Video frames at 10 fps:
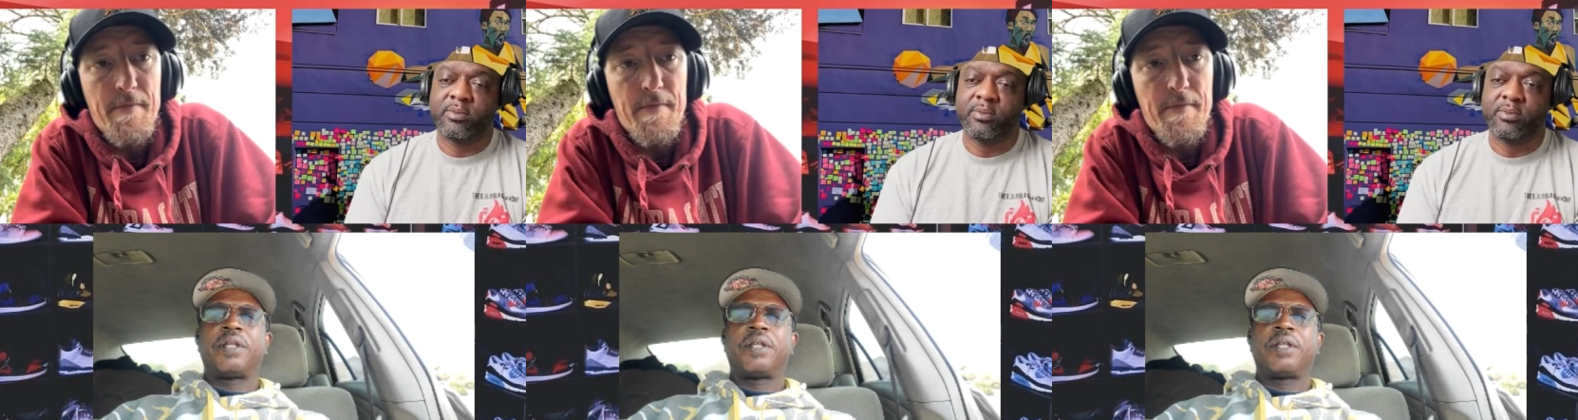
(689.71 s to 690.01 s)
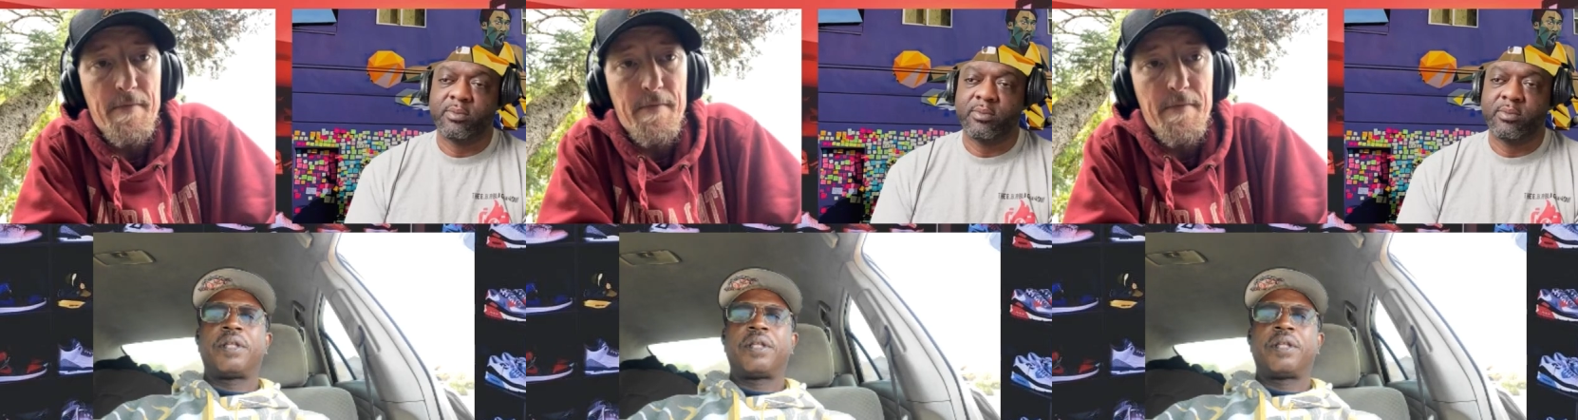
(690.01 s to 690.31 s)
Speaker 1: NBA
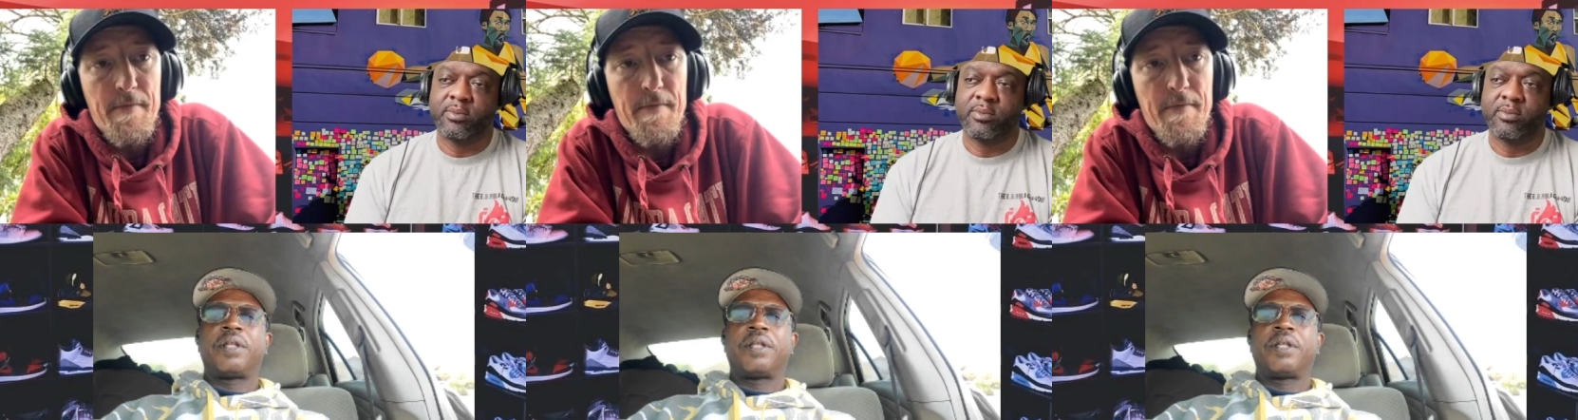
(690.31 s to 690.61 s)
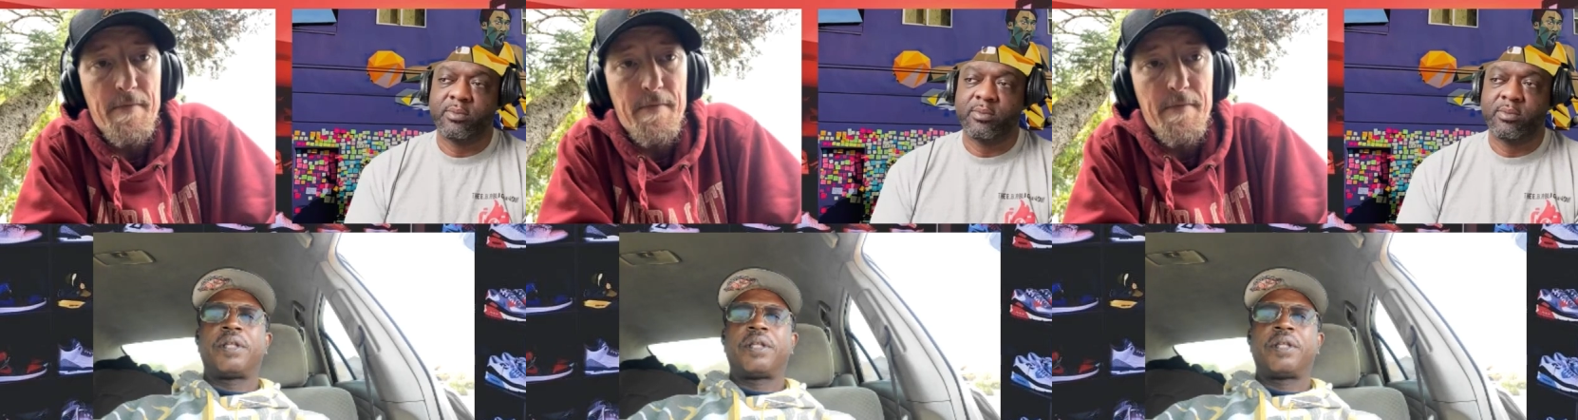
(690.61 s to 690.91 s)
is
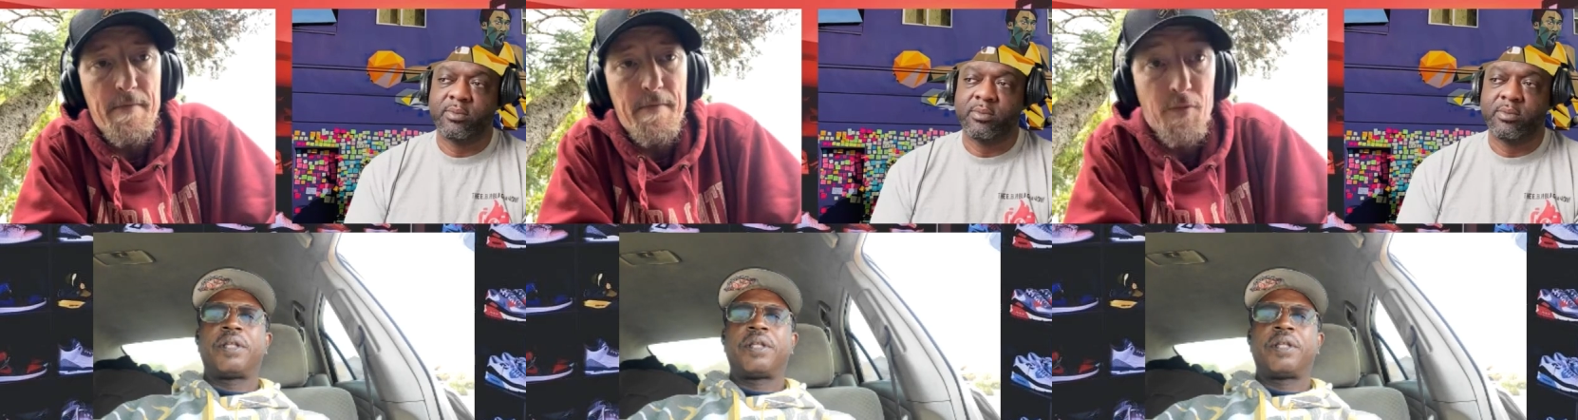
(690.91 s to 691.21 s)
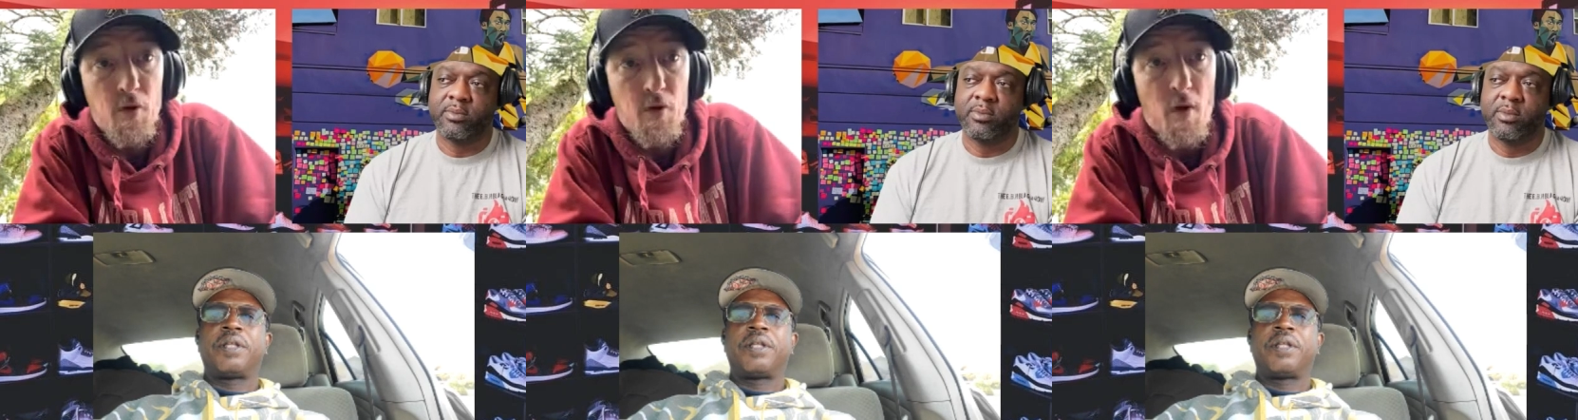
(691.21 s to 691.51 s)
going to be
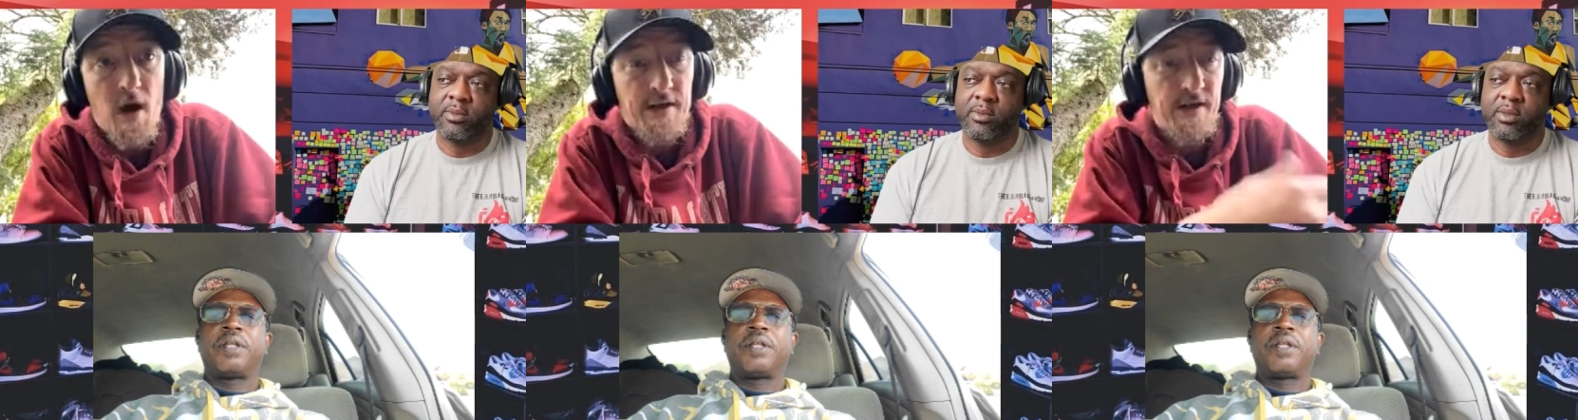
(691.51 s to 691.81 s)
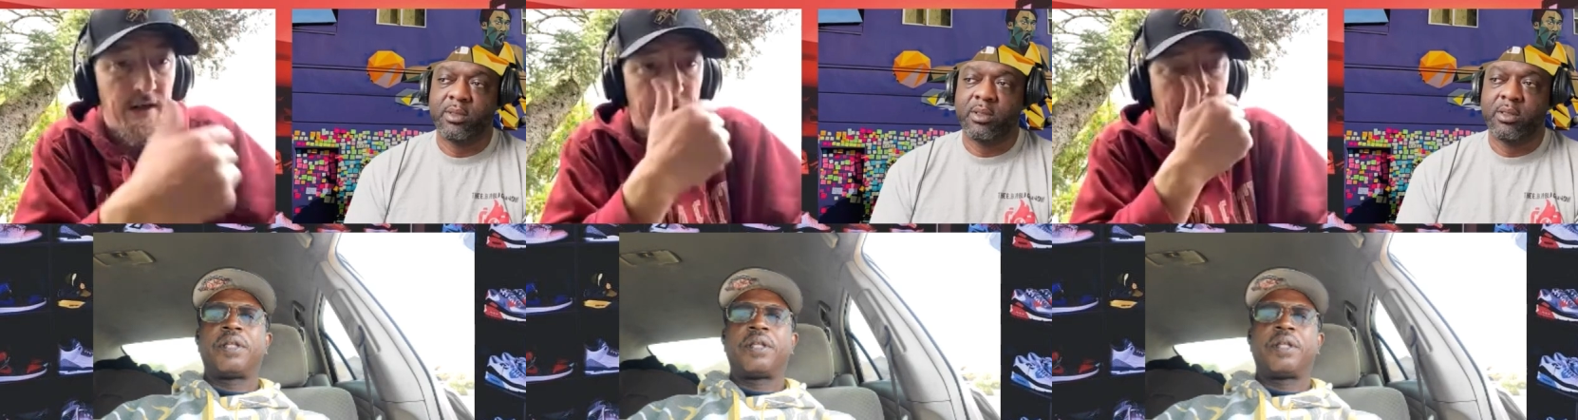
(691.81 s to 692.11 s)
very intriguing,
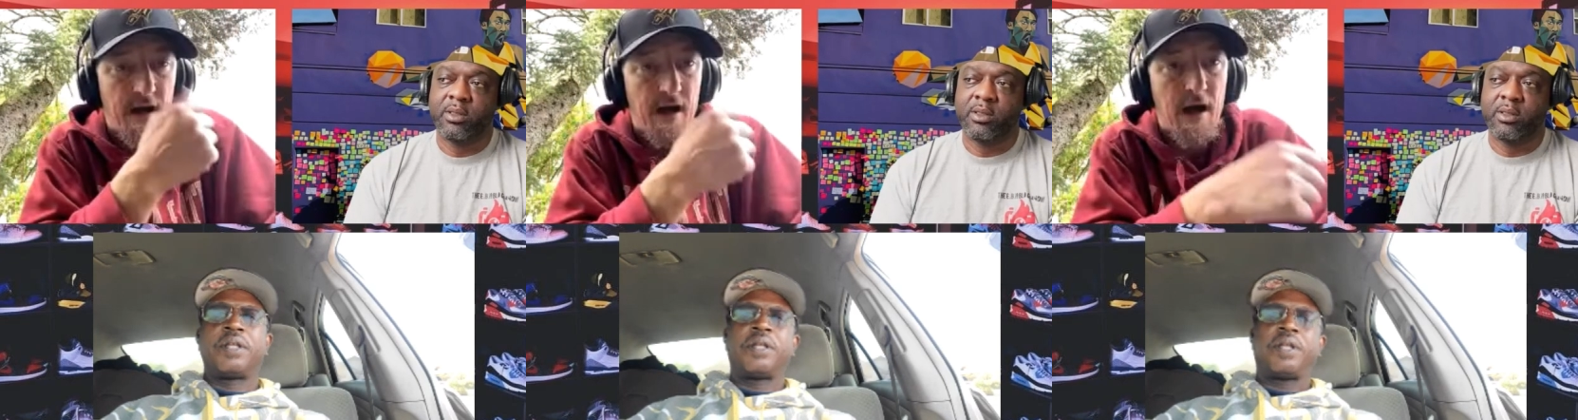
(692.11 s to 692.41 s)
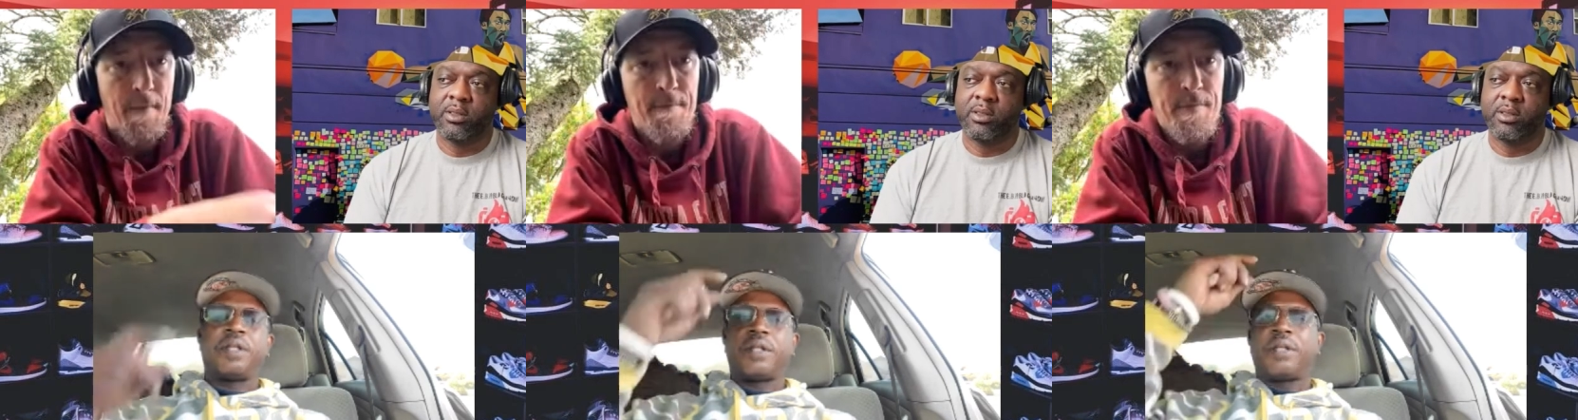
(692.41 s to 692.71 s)
especially
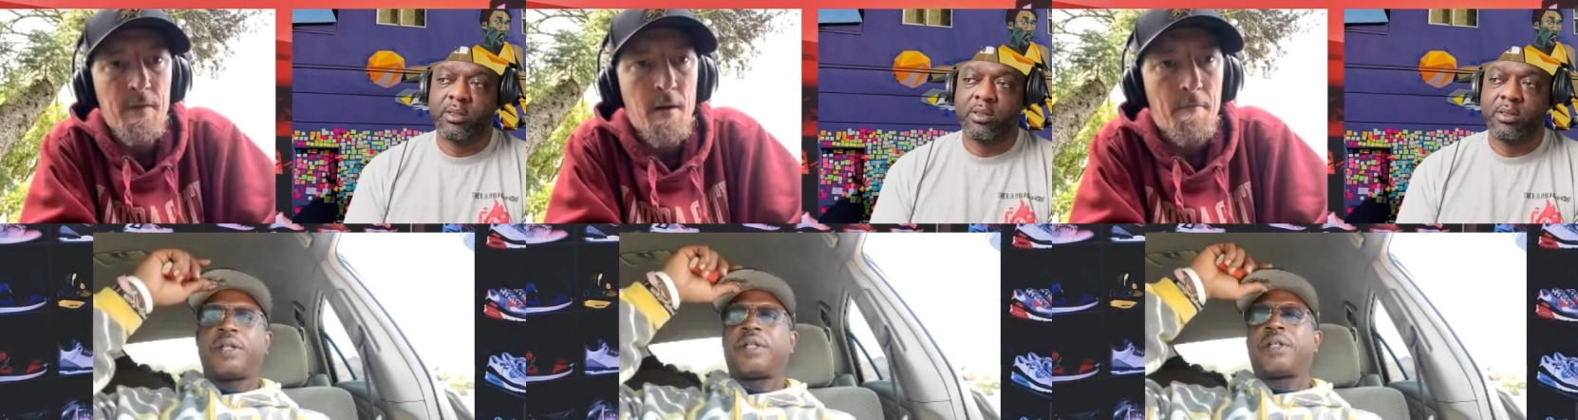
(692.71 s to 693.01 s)
with like